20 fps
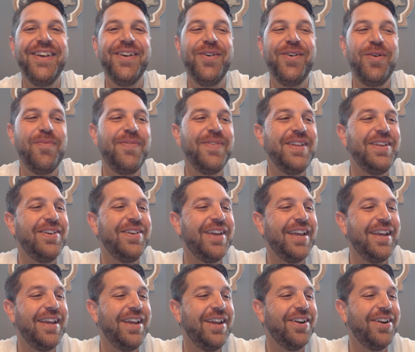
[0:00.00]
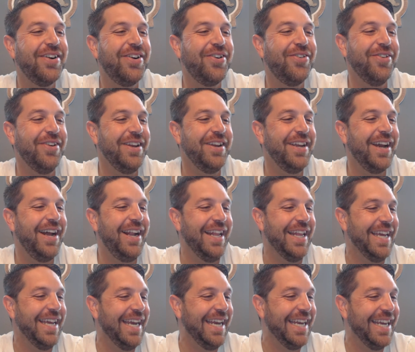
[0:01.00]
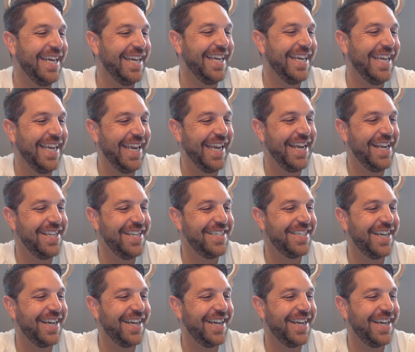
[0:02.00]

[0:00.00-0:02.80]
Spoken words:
Hopefully you can't hear Owen yelling. He's